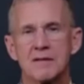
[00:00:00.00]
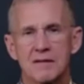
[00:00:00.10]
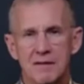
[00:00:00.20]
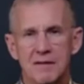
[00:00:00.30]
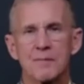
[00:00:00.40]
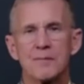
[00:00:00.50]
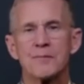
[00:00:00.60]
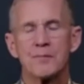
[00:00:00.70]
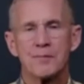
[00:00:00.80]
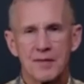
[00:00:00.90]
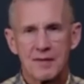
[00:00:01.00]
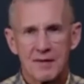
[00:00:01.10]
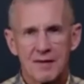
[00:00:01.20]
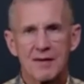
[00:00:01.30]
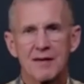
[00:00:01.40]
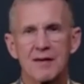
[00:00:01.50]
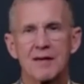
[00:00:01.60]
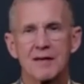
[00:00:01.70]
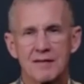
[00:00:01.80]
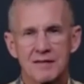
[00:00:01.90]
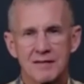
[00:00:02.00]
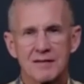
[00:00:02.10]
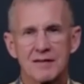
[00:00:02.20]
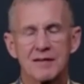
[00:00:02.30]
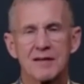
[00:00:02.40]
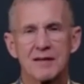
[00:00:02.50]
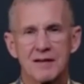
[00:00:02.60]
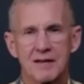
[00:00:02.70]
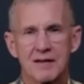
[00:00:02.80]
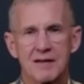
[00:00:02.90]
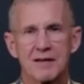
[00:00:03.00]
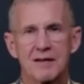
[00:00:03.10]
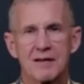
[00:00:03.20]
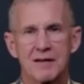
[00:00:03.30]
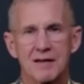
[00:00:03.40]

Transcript: No words are spoken by the person on screen.